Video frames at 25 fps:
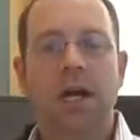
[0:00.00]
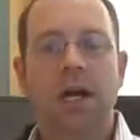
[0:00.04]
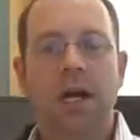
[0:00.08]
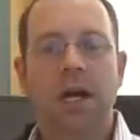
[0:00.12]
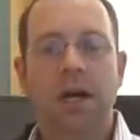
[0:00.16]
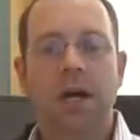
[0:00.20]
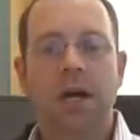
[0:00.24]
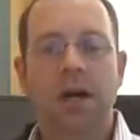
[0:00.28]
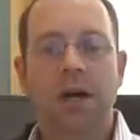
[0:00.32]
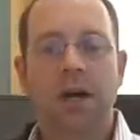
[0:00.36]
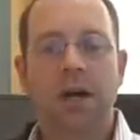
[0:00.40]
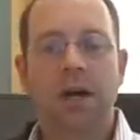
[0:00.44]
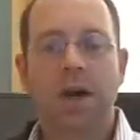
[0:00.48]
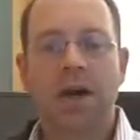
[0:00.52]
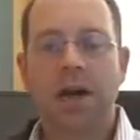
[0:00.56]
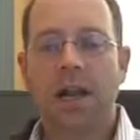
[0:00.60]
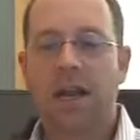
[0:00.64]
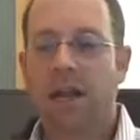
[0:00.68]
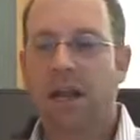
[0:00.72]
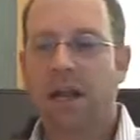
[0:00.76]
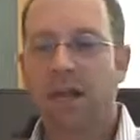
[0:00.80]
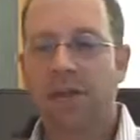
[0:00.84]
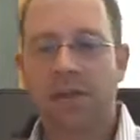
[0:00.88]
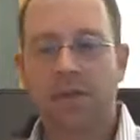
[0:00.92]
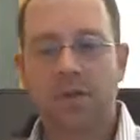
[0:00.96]
I
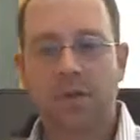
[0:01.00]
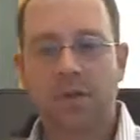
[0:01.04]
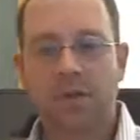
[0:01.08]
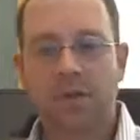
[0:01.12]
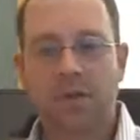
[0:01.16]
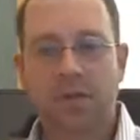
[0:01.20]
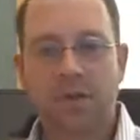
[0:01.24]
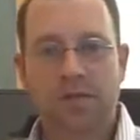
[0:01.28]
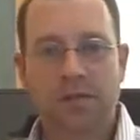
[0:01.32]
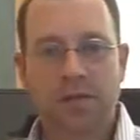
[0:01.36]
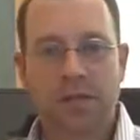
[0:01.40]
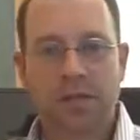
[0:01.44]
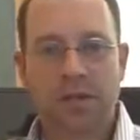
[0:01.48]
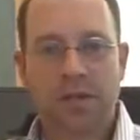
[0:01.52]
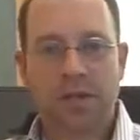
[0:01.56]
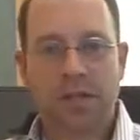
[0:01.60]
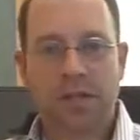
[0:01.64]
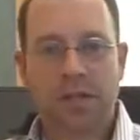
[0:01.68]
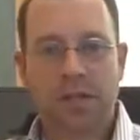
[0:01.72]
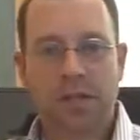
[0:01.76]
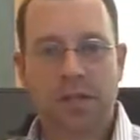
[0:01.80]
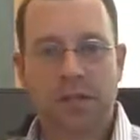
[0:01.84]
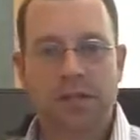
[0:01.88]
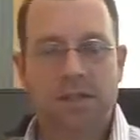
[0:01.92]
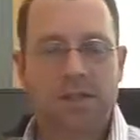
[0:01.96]
like to do different
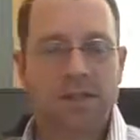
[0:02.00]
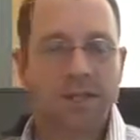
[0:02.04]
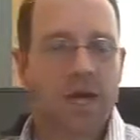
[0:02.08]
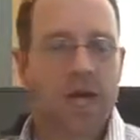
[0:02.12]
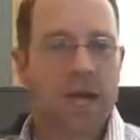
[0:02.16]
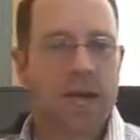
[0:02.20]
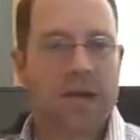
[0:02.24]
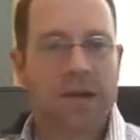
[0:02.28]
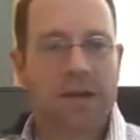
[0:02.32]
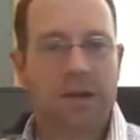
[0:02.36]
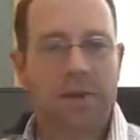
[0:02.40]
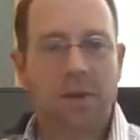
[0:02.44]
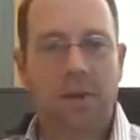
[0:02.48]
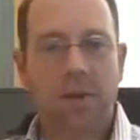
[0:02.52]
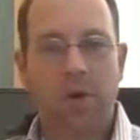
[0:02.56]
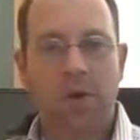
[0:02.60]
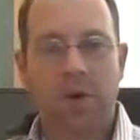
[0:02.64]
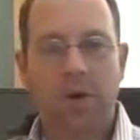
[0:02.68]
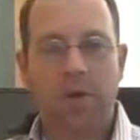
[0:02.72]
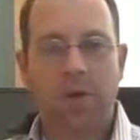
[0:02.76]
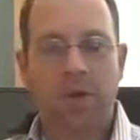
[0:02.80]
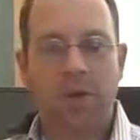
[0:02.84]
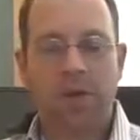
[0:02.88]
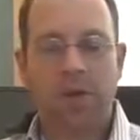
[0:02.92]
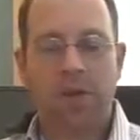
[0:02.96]
things. I get
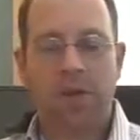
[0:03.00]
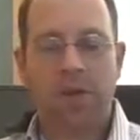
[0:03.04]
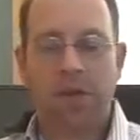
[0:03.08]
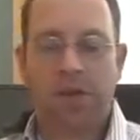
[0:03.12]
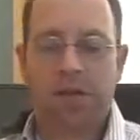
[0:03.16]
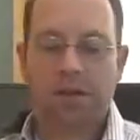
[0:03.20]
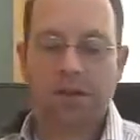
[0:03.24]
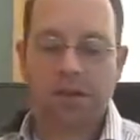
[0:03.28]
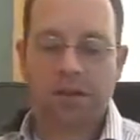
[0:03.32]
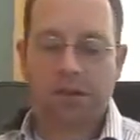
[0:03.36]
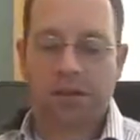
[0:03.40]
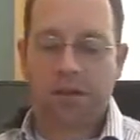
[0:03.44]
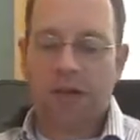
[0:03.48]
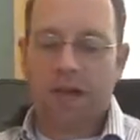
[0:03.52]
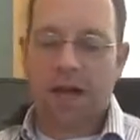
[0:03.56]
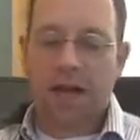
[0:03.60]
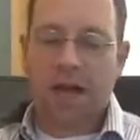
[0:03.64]
bored with things.